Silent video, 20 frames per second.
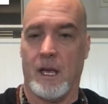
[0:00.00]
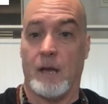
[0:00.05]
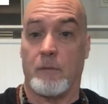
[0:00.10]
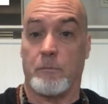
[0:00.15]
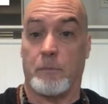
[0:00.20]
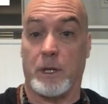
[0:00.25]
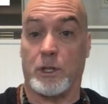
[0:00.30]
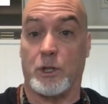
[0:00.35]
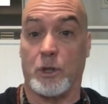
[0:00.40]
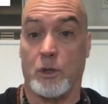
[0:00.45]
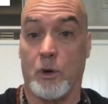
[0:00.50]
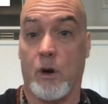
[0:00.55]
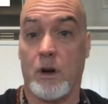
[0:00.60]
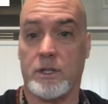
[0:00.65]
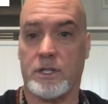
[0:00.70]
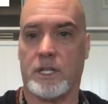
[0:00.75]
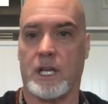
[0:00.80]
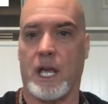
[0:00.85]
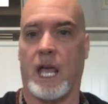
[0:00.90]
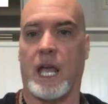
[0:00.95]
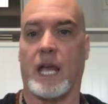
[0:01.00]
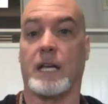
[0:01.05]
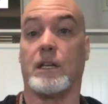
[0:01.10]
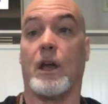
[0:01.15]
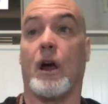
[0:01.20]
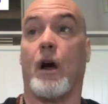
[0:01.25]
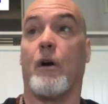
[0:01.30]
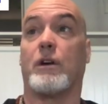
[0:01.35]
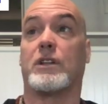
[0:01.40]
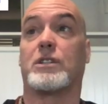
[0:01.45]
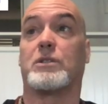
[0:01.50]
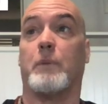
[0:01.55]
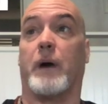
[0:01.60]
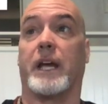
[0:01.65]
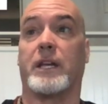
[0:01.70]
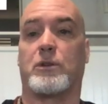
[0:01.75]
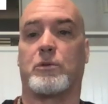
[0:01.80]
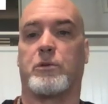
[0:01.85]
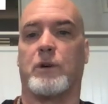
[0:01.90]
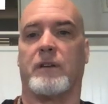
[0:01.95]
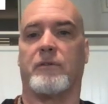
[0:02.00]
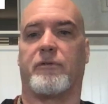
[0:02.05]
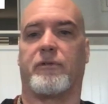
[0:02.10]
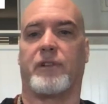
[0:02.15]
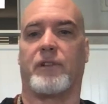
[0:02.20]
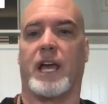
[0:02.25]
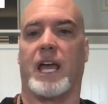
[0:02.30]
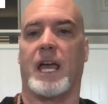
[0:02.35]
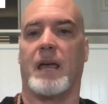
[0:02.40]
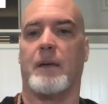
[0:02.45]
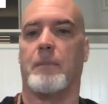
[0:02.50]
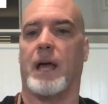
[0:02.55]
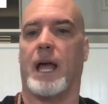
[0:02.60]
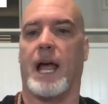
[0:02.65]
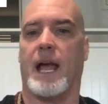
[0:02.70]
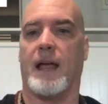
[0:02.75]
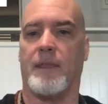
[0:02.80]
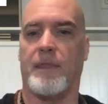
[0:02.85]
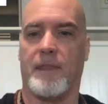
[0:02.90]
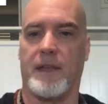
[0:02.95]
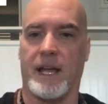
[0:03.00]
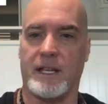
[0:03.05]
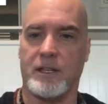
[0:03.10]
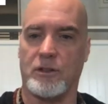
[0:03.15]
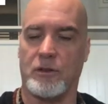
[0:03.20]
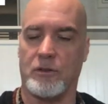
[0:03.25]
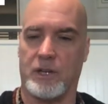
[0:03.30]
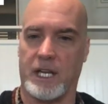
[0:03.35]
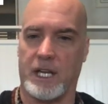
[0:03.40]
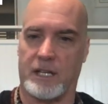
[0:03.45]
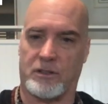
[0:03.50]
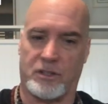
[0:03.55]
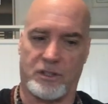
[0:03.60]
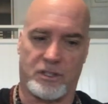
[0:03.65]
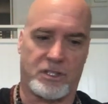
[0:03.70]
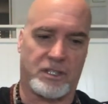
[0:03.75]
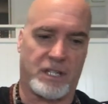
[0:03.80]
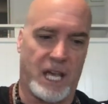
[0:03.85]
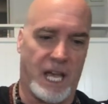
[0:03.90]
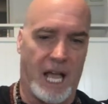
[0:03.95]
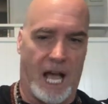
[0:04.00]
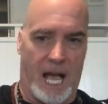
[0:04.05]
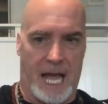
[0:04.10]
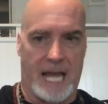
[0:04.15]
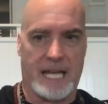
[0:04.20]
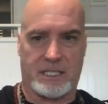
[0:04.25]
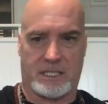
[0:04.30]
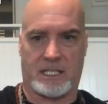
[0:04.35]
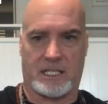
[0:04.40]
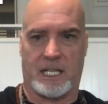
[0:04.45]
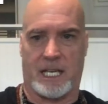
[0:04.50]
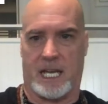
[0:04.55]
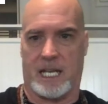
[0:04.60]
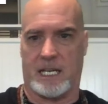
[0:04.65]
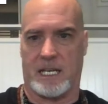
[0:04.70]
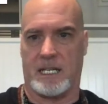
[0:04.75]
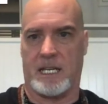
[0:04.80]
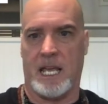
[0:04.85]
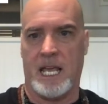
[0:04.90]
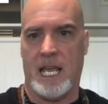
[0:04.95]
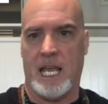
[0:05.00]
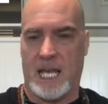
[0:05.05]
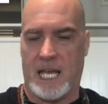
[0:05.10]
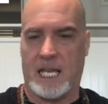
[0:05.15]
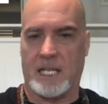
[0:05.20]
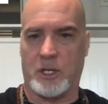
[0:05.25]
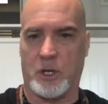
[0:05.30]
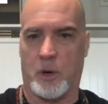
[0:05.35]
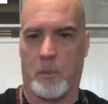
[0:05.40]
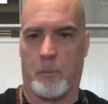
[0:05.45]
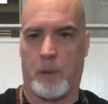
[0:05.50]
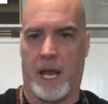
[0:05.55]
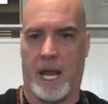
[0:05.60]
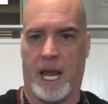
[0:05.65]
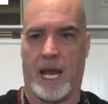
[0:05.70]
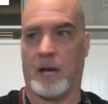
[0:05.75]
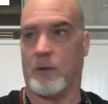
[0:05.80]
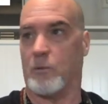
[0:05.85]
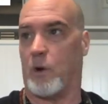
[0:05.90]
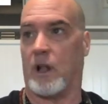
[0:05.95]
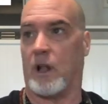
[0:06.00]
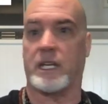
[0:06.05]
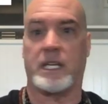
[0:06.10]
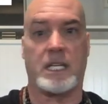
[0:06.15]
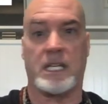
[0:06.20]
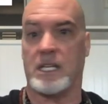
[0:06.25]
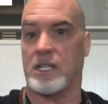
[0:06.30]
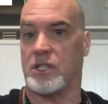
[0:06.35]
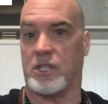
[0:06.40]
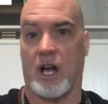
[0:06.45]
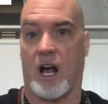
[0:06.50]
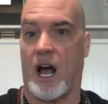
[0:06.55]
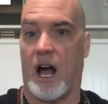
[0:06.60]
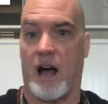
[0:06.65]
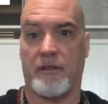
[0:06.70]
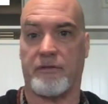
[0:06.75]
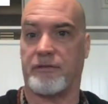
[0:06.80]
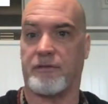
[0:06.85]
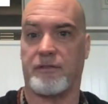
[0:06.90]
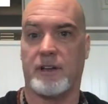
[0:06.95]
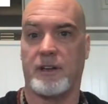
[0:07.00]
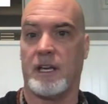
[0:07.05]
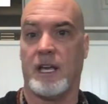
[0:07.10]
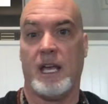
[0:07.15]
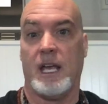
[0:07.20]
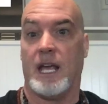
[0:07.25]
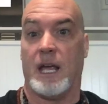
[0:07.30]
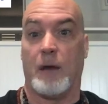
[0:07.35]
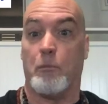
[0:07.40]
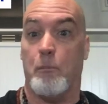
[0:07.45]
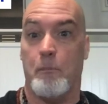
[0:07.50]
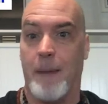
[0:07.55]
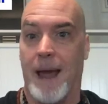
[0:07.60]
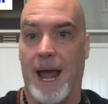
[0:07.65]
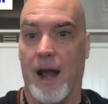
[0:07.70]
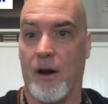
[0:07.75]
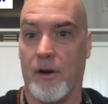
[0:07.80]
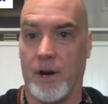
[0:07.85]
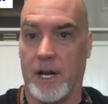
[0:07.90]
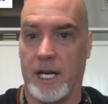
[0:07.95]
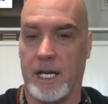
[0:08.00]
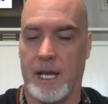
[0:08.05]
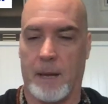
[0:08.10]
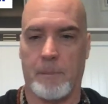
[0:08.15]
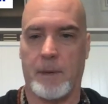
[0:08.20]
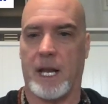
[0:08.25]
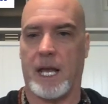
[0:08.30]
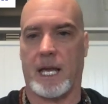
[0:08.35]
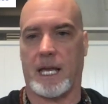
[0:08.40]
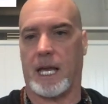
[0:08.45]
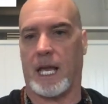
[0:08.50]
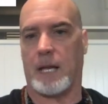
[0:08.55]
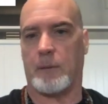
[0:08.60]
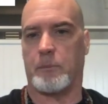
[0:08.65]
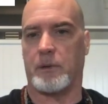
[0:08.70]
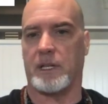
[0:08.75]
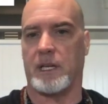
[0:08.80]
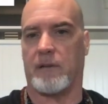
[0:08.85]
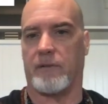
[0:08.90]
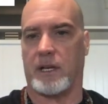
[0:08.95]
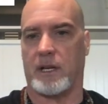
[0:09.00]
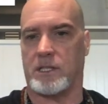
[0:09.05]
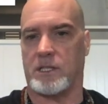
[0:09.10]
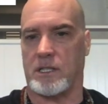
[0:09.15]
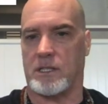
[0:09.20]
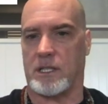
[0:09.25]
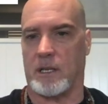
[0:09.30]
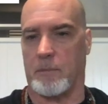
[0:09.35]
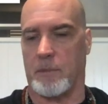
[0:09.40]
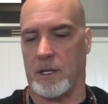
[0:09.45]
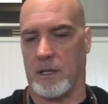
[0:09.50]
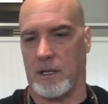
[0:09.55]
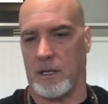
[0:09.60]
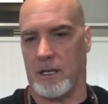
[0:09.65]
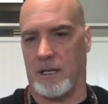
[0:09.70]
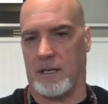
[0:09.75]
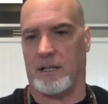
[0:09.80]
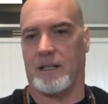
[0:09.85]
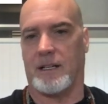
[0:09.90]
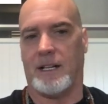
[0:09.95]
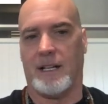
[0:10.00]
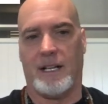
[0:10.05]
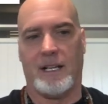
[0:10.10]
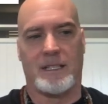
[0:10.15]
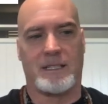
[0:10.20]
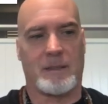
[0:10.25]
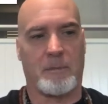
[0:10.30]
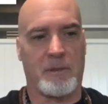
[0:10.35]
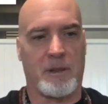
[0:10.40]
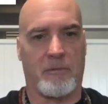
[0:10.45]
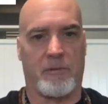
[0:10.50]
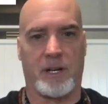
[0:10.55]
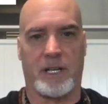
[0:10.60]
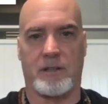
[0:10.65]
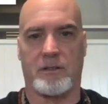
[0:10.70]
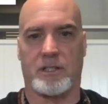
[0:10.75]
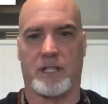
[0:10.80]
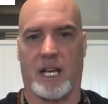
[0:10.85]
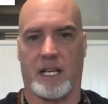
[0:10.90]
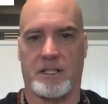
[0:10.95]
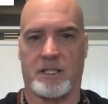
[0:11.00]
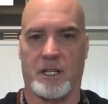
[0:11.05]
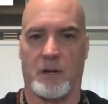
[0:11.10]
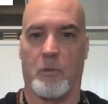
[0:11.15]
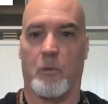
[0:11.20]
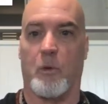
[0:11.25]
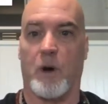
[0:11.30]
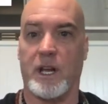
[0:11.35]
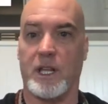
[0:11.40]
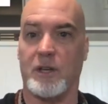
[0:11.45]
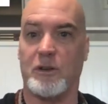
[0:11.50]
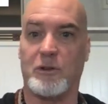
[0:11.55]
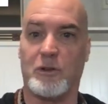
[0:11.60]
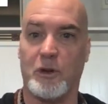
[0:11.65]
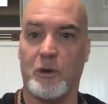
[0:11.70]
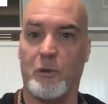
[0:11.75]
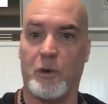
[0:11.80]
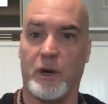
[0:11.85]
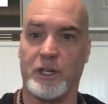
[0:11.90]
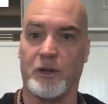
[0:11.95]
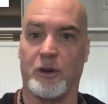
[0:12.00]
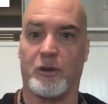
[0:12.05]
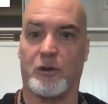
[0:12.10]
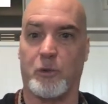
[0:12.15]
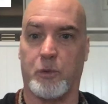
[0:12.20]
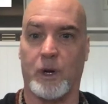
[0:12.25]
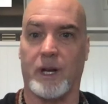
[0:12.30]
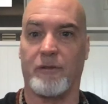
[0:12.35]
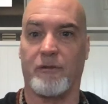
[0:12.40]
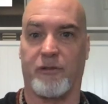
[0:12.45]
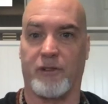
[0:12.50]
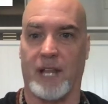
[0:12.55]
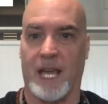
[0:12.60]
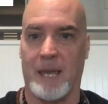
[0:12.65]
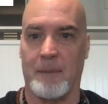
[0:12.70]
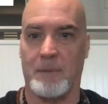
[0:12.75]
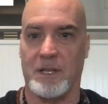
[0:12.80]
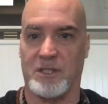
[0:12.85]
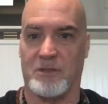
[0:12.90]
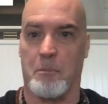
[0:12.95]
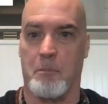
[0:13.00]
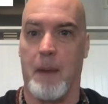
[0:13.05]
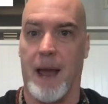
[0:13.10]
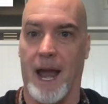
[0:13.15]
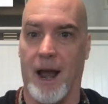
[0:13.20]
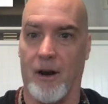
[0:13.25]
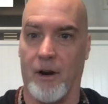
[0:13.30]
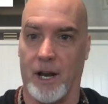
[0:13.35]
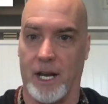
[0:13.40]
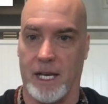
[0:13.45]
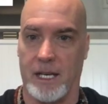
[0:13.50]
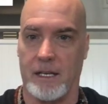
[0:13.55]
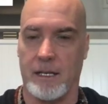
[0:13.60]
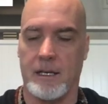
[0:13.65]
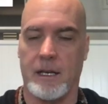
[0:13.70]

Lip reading: But you're saying, no, it's my twin flame, and then you get to stay isolated in your pain while he's off married. I mean, I can't believe I see some of the videos I see. What do you do when your twin flame is married?